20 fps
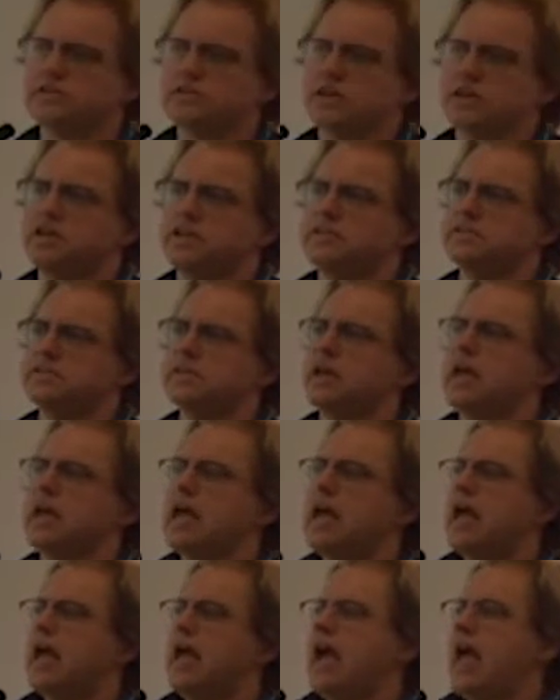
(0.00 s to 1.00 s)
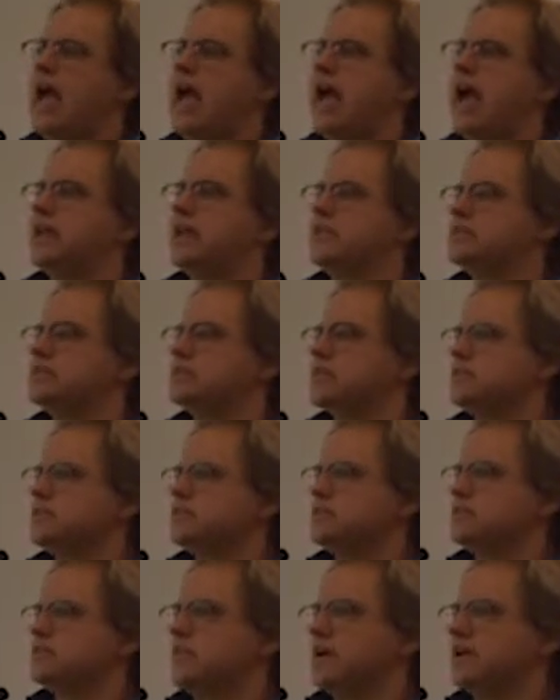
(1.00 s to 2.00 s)
studies. And it's because
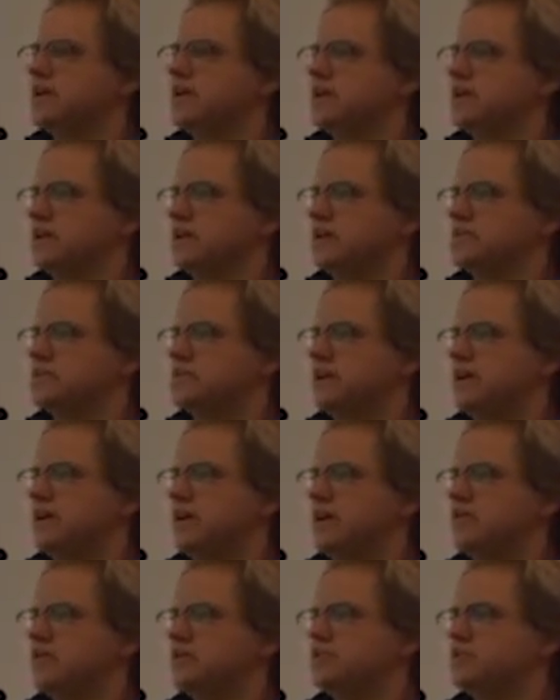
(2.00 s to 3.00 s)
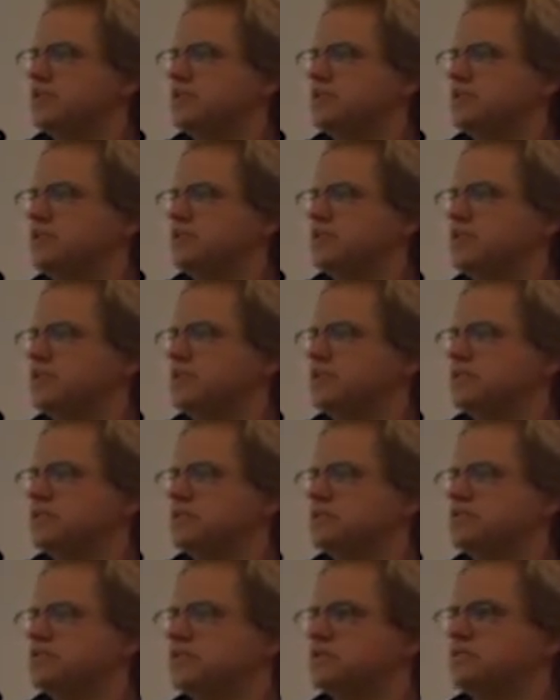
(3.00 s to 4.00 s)
we recognize that heritage conservation
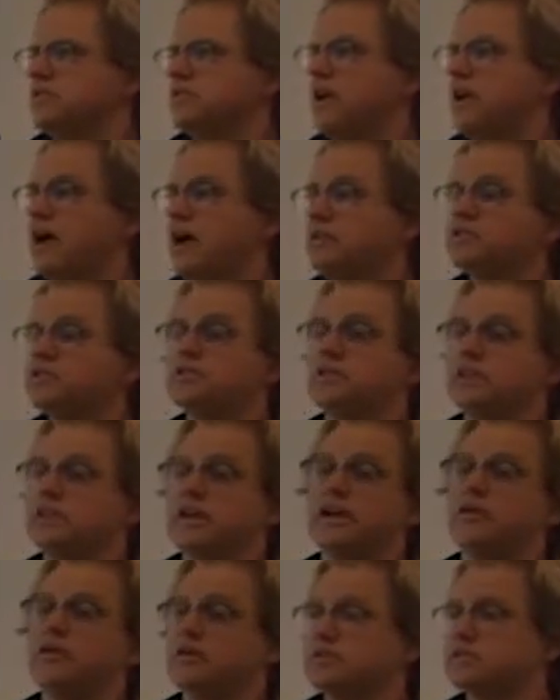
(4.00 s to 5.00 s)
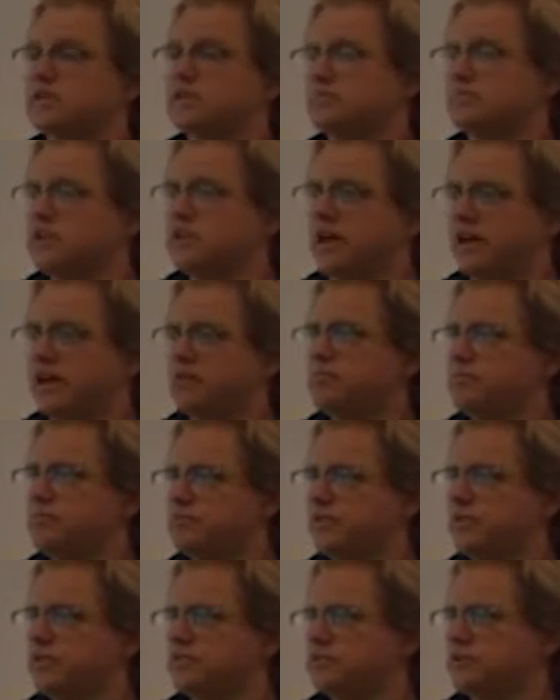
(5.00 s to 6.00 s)
districts are actually, they are a subtype
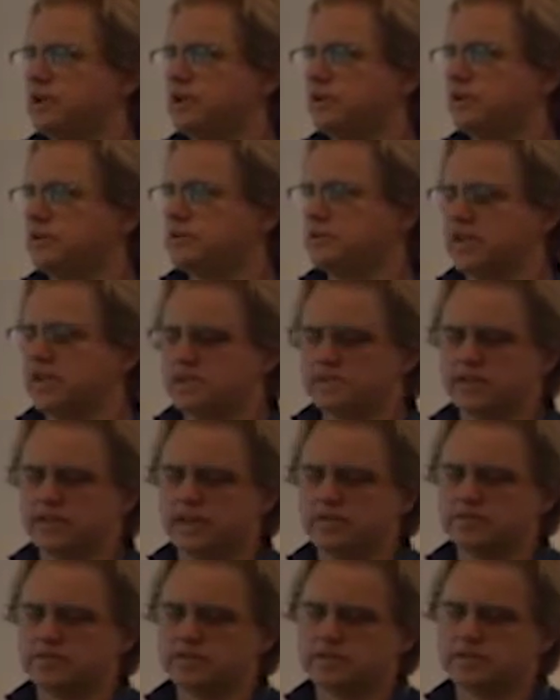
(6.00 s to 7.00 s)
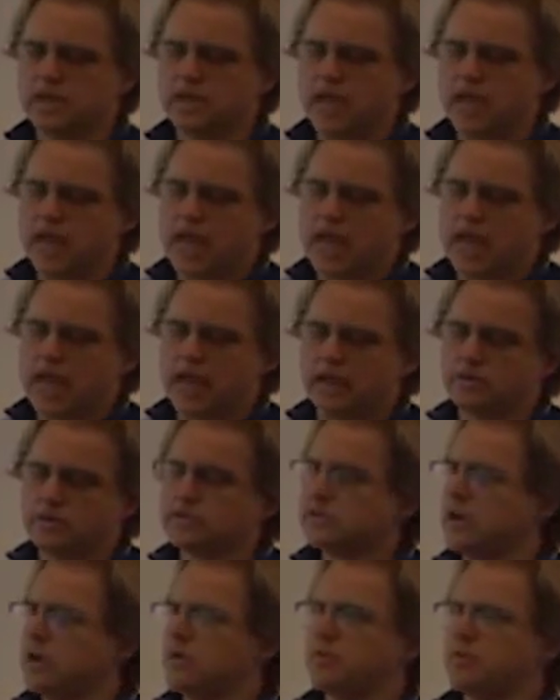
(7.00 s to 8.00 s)
of cultural heritage landscapes. And you
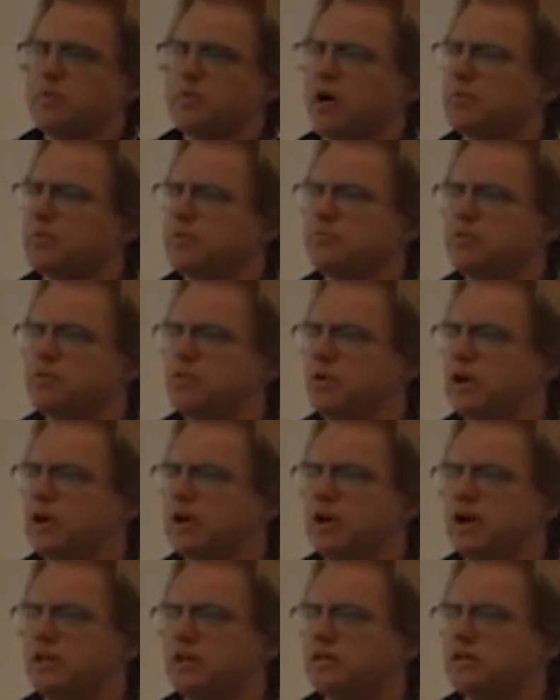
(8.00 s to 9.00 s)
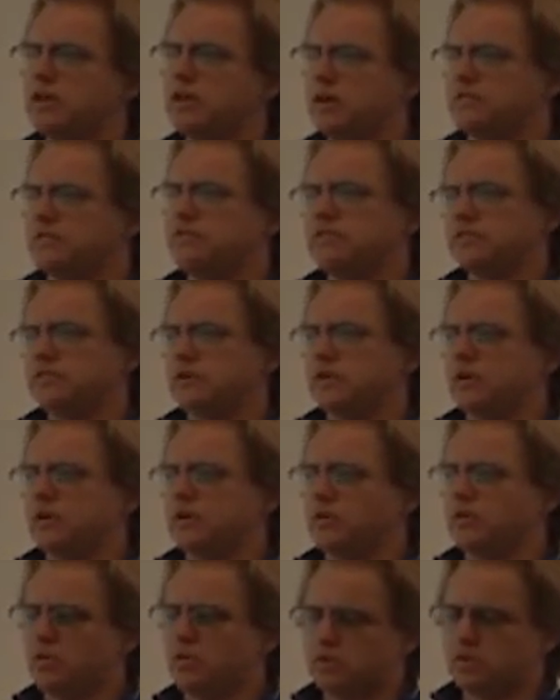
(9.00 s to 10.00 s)
saw with Bobby Point, I loved
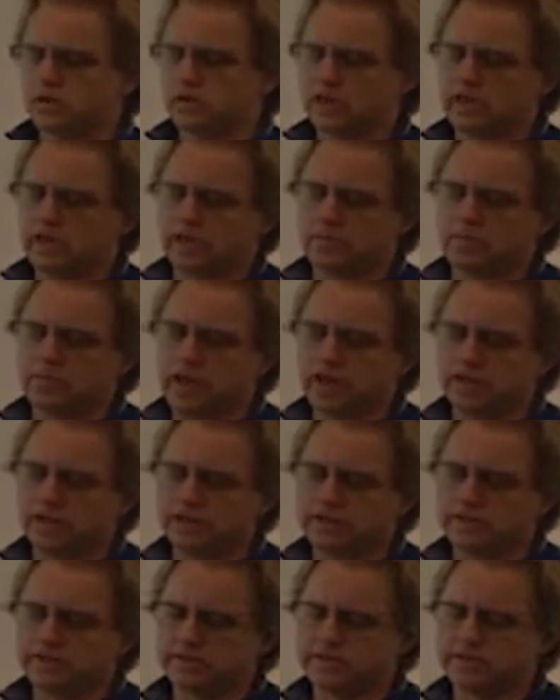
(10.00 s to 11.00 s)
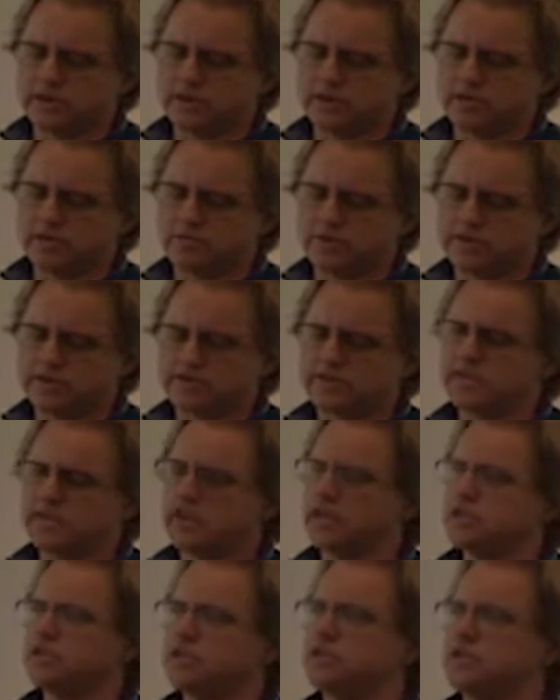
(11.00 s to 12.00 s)
looking at Madeline's
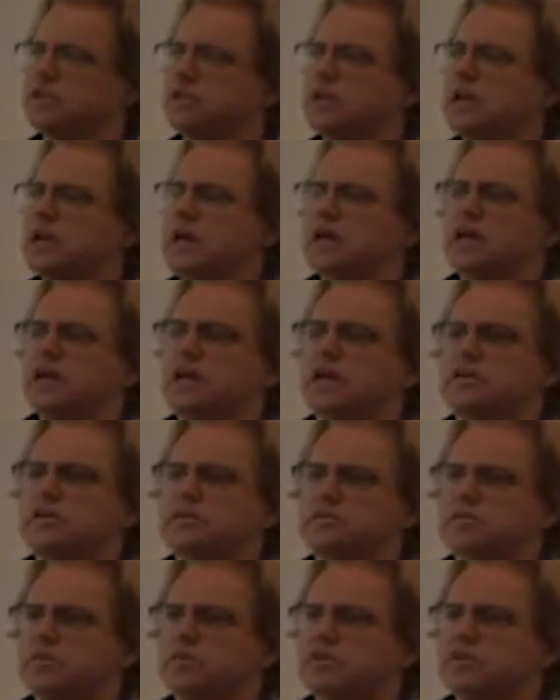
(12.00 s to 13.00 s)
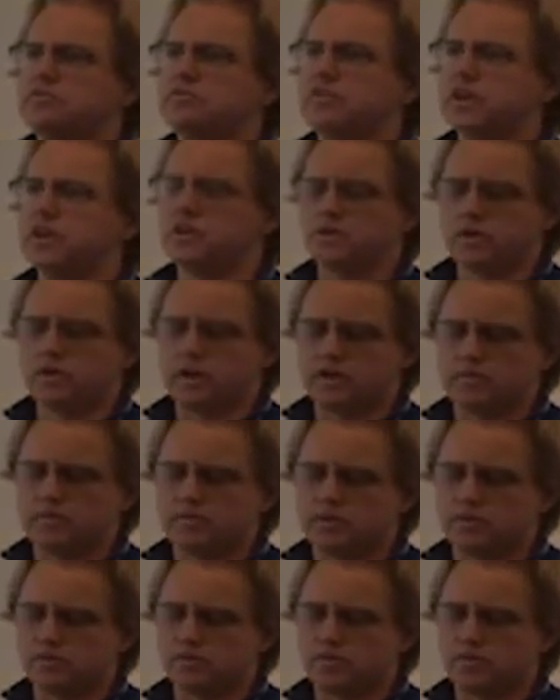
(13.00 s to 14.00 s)
presentation, because it
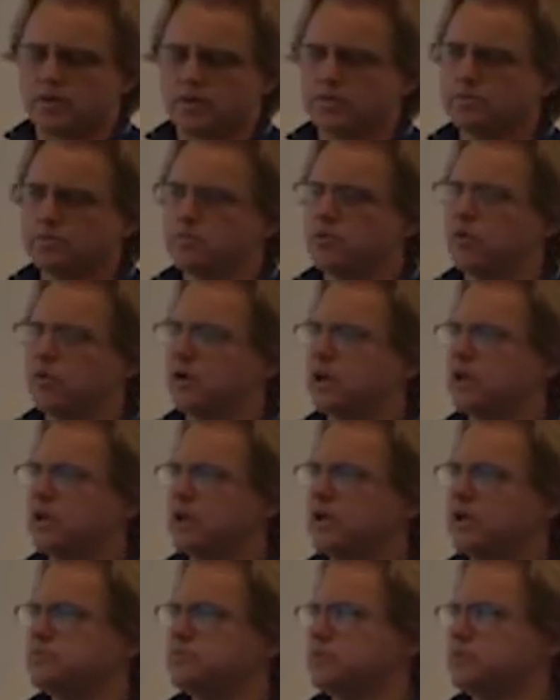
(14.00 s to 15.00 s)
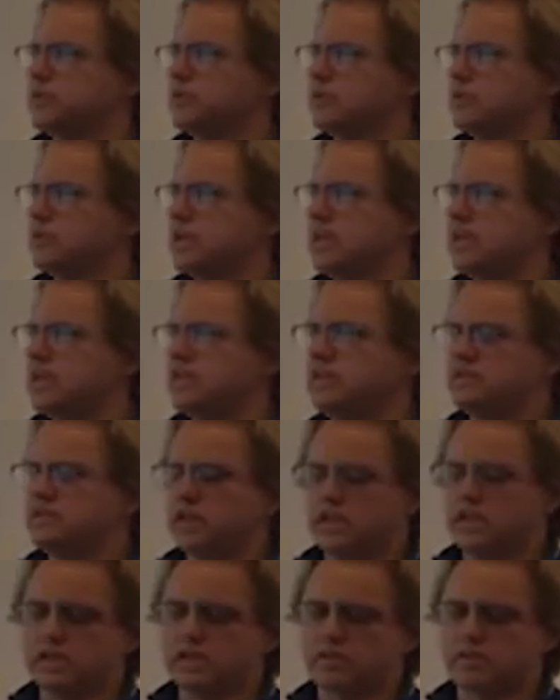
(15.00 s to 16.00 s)
reinvigorated me with Bobby Point as we are
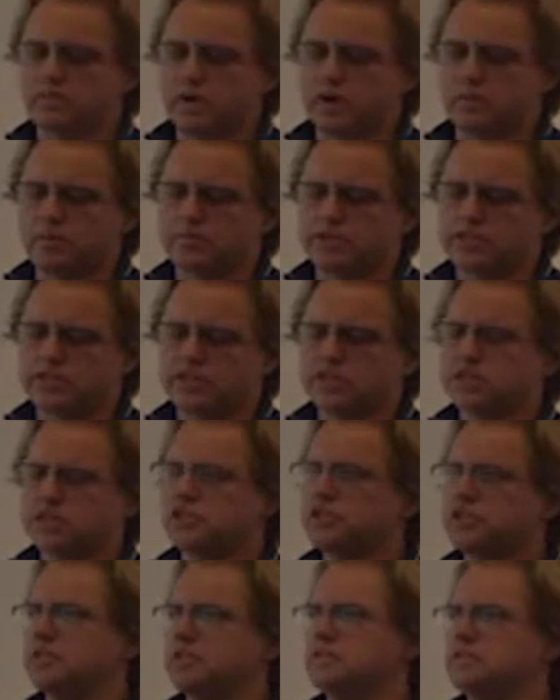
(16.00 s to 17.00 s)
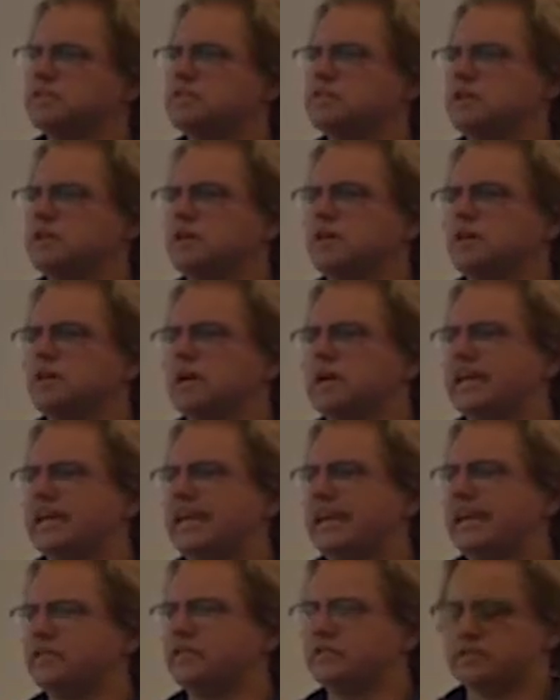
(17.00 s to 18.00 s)
inundated by petitions
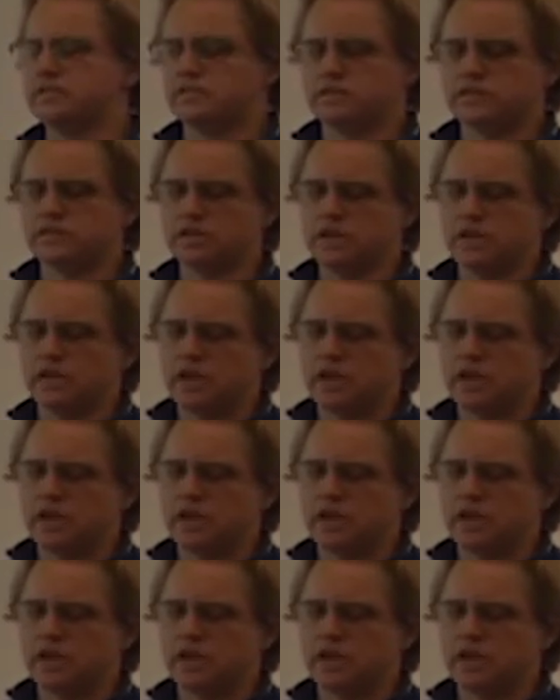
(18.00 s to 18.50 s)
against